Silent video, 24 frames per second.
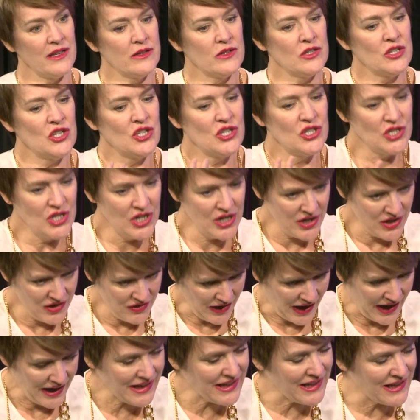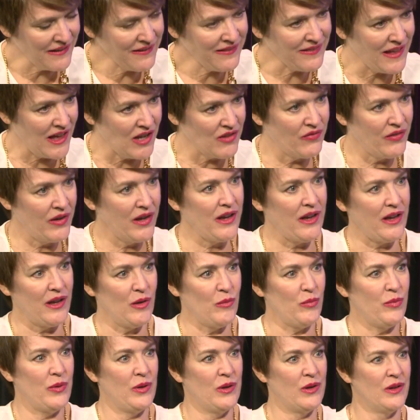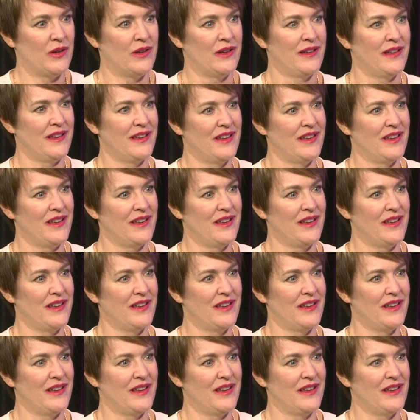like share. I get that vibe.